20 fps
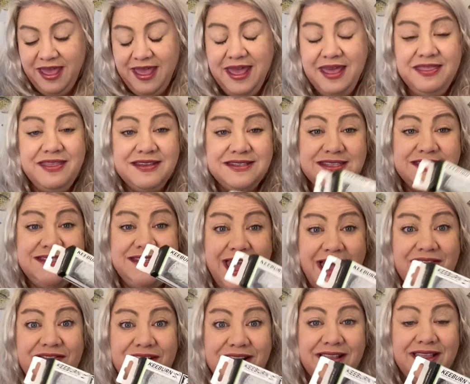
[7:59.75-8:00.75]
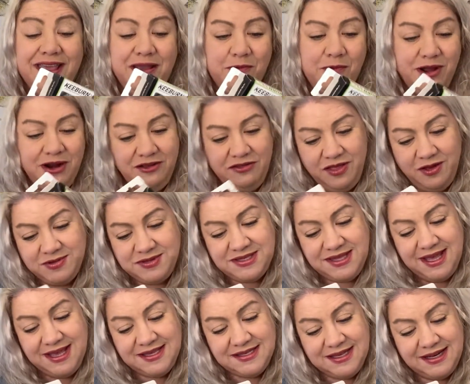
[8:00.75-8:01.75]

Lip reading: This is definitely one of those things that